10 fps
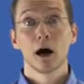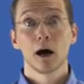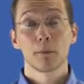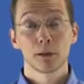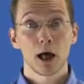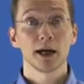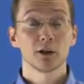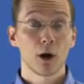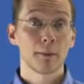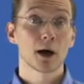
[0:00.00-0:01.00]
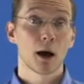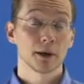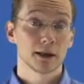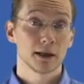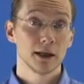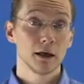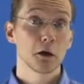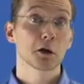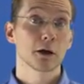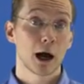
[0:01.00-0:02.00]
applied to M, T
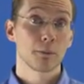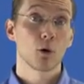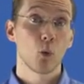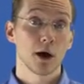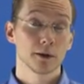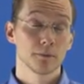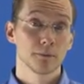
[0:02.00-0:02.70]
should output 1.